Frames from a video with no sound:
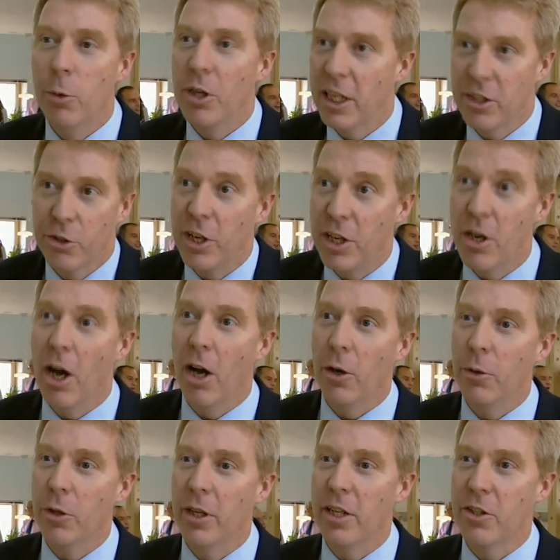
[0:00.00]
You wouldn't necessarily know
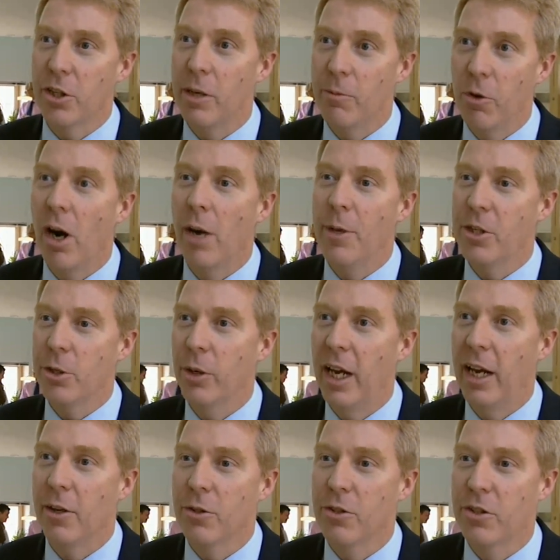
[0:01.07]
that it's an environmental
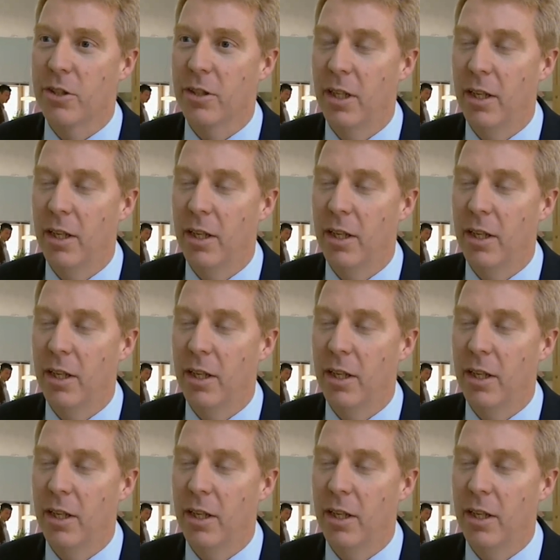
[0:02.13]
house.